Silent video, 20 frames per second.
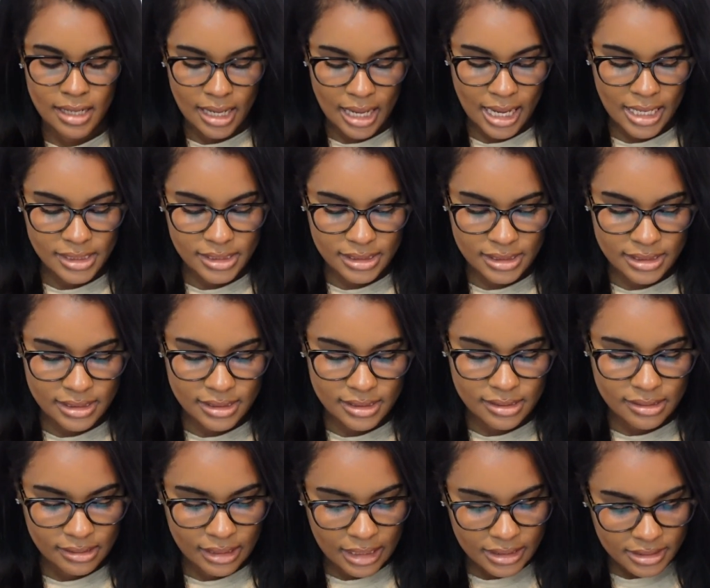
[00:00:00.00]
I
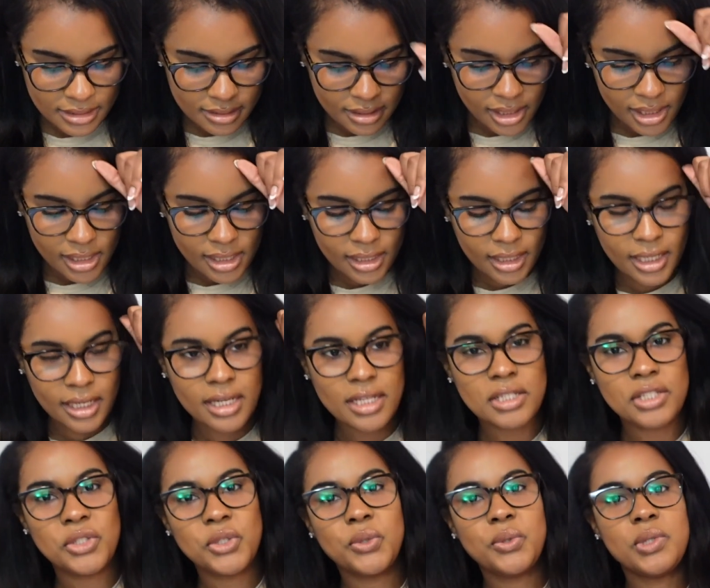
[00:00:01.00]
just can't get
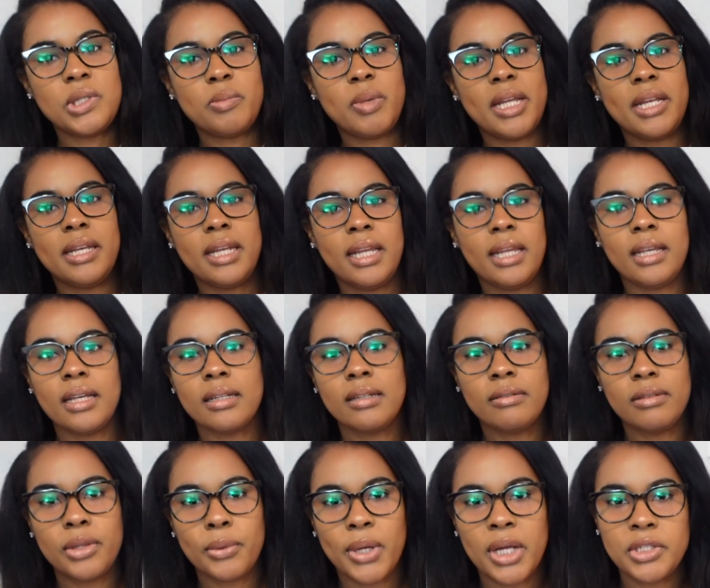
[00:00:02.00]
into spending
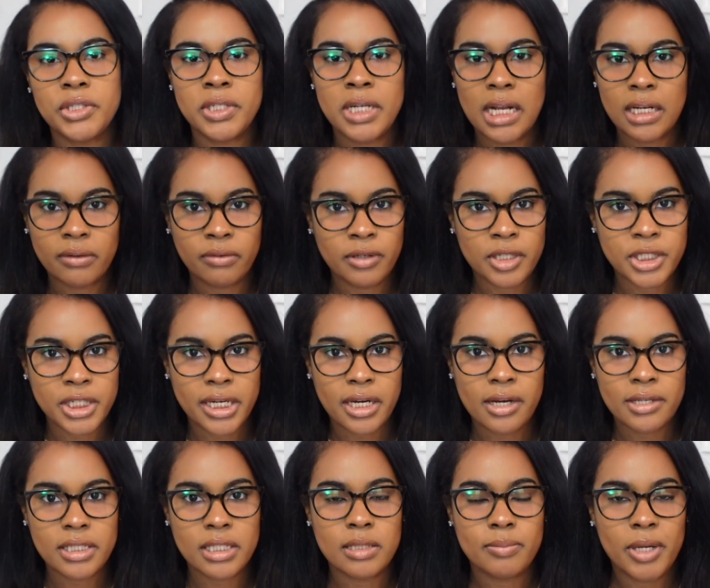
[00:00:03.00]
$300 for chairs,
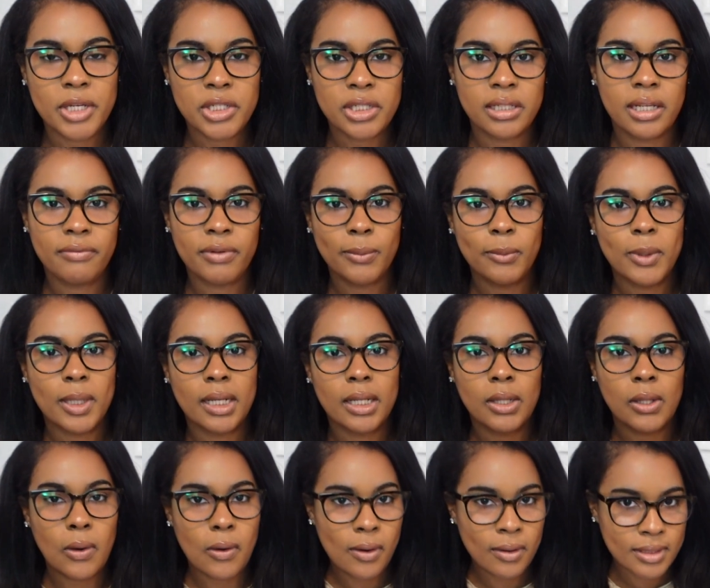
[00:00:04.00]
especially if you want a
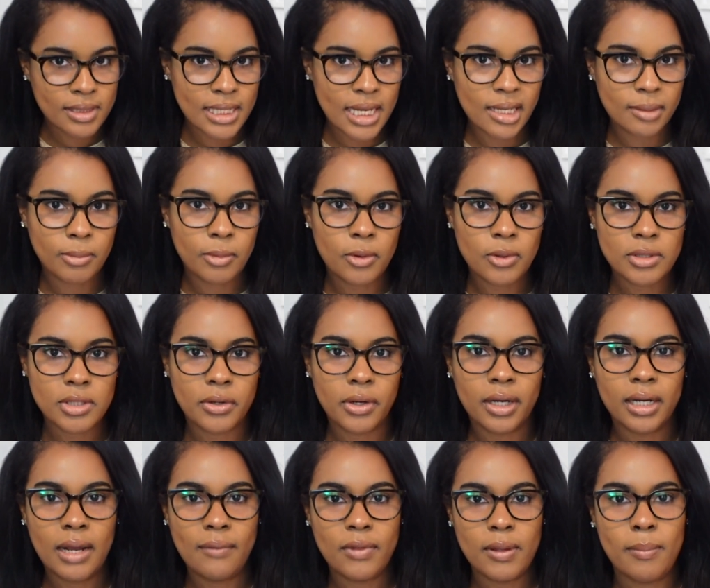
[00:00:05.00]
long table. So you're gonna
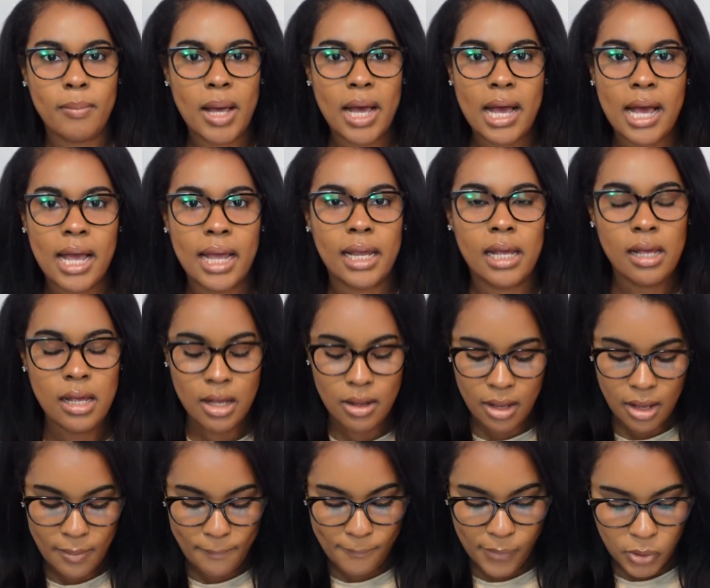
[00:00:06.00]
have to buy
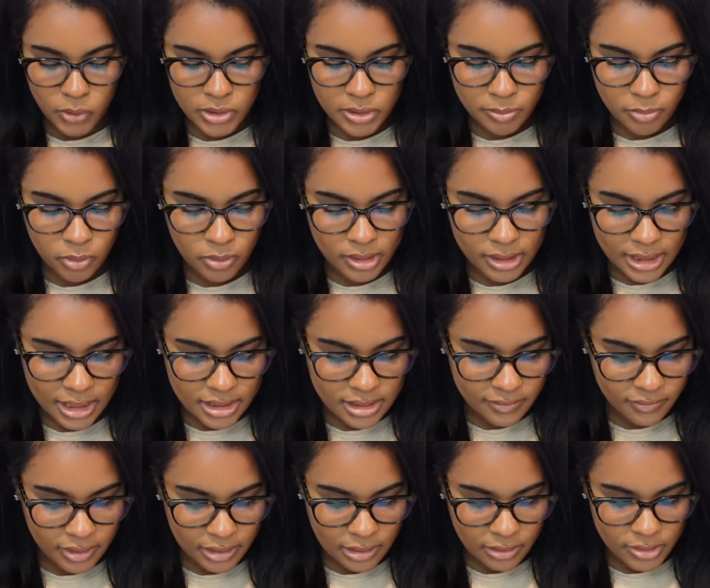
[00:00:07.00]
multiple things of
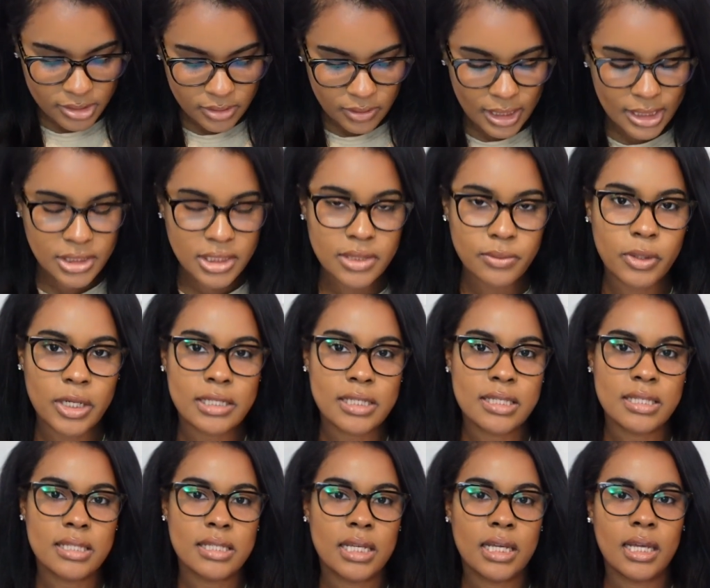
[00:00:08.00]
those. So I just wanted to
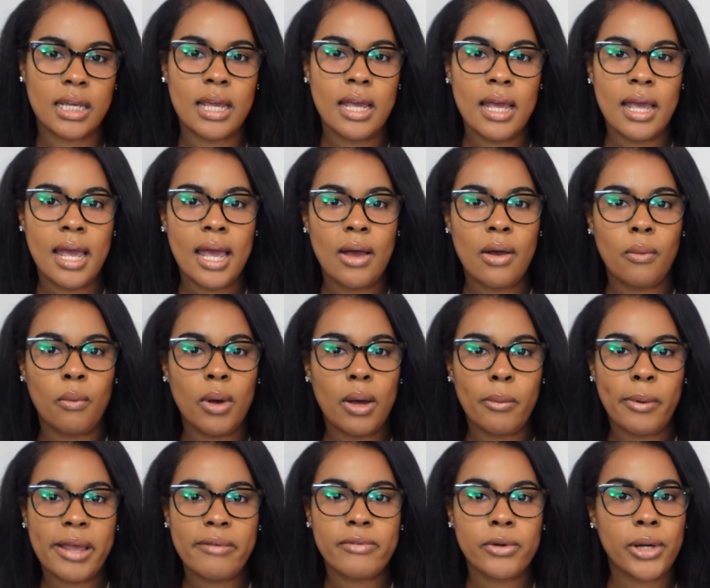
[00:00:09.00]
see what
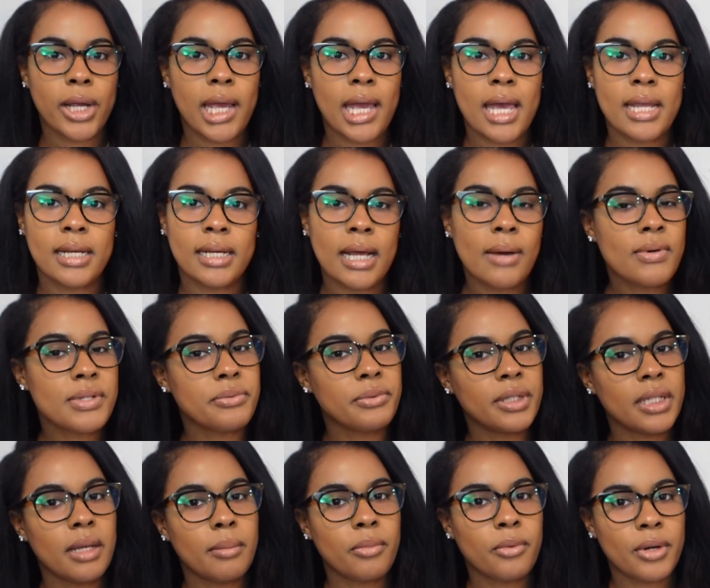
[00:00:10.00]
Wayfair had, and I was
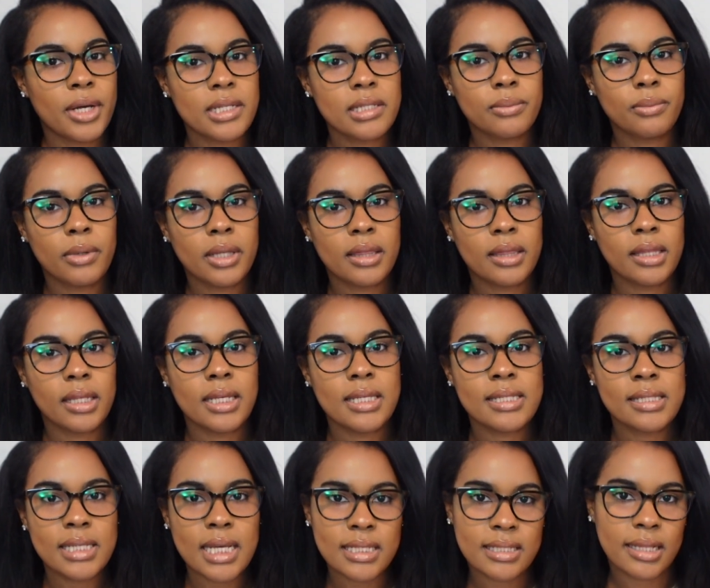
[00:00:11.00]
really impressed with the
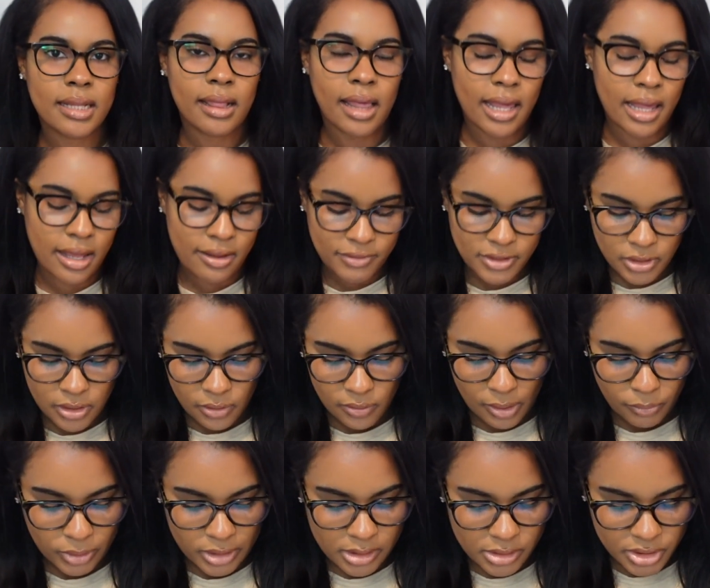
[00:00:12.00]
sets that they have. So I
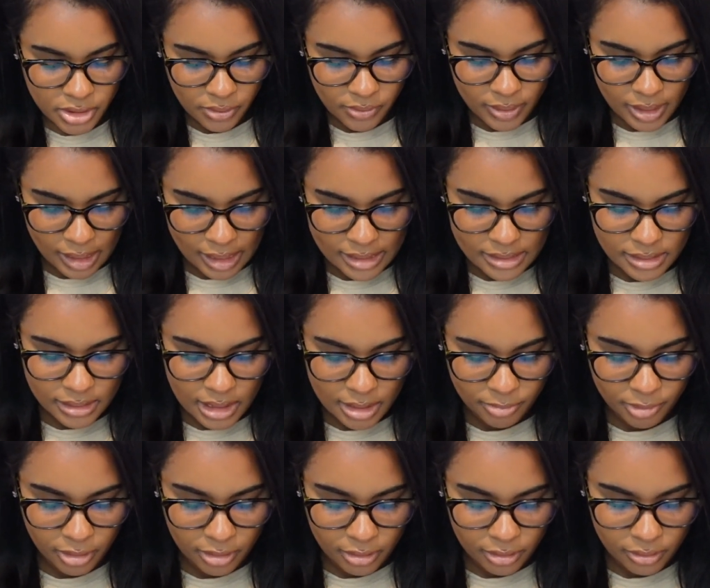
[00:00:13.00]
want to show you guys a
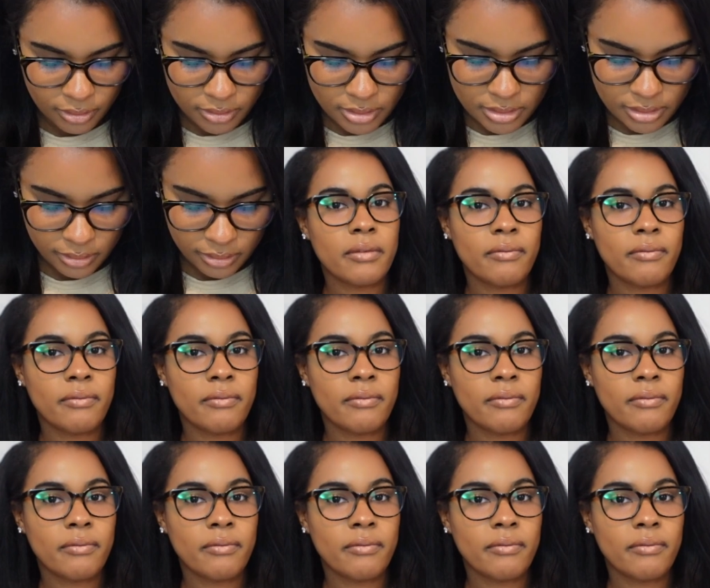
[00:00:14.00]
couple of those.